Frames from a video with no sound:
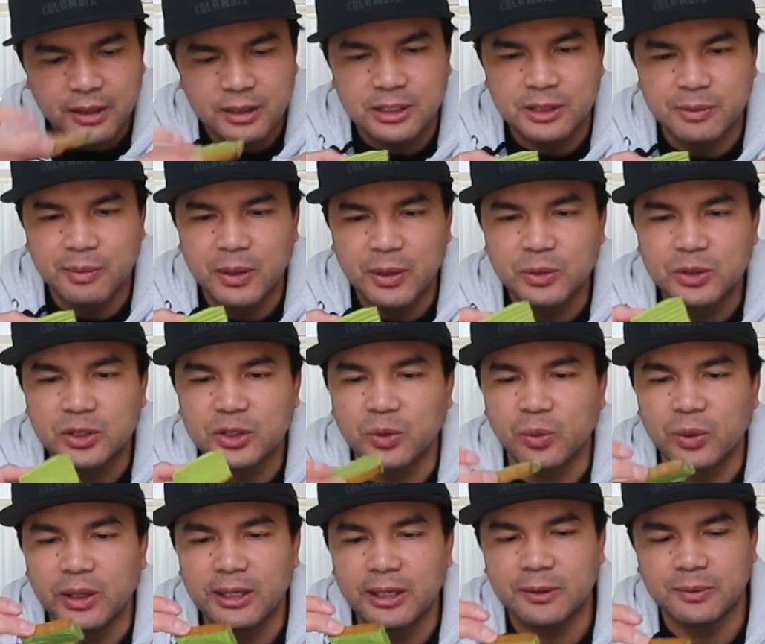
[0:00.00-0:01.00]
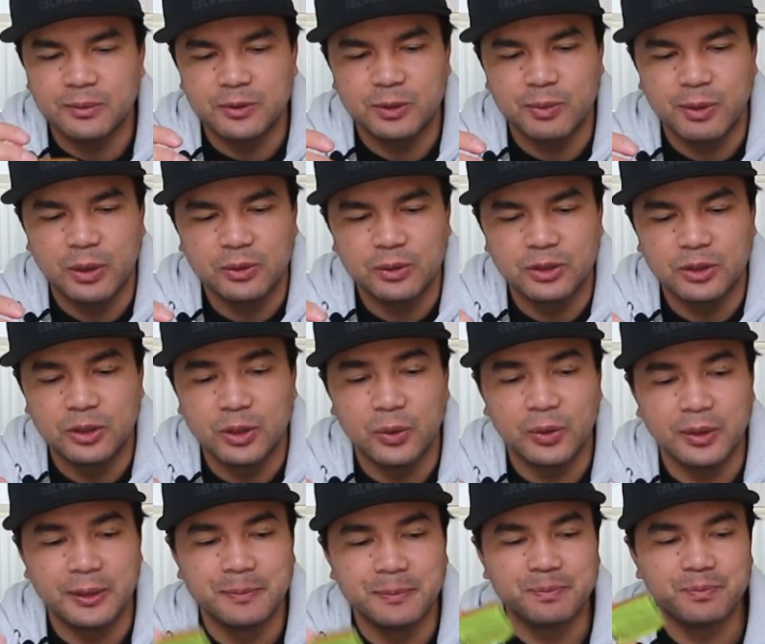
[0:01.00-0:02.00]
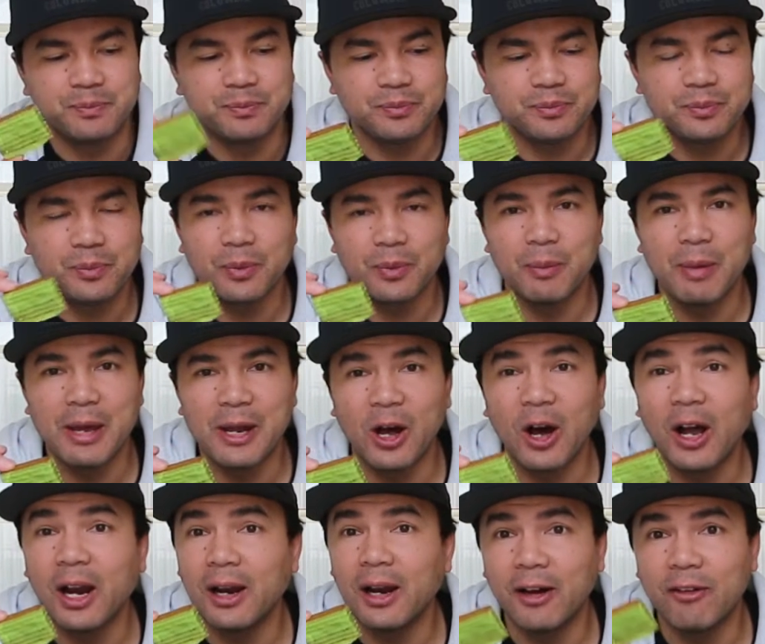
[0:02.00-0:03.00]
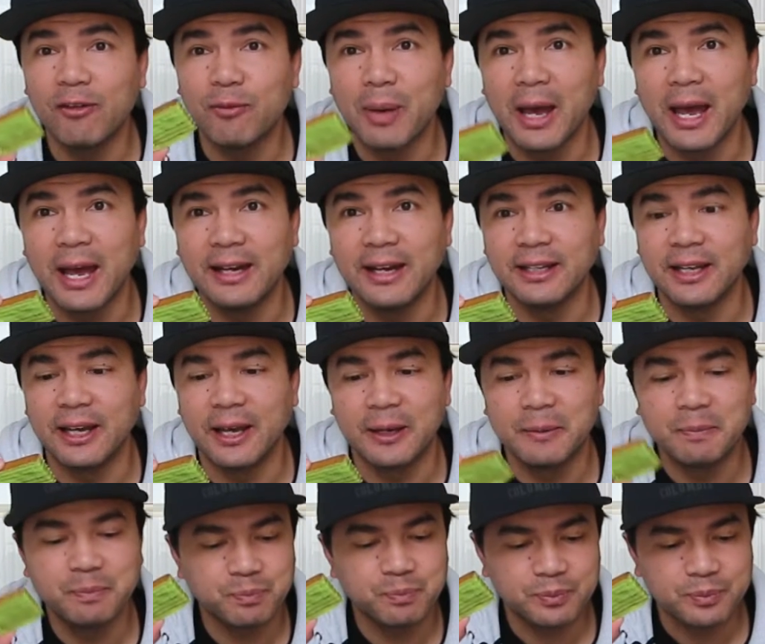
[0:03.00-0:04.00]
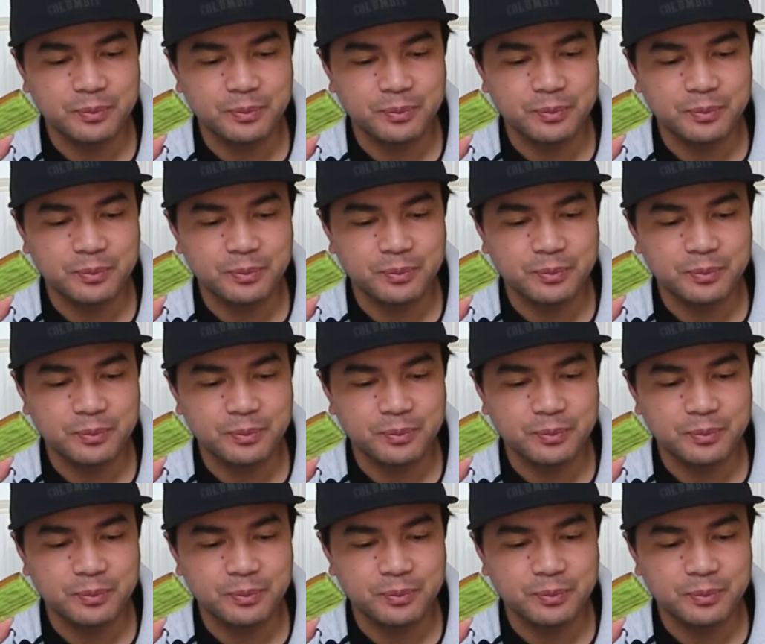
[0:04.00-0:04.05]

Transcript: Smells sweet, smells doughy. Man, I love pandan.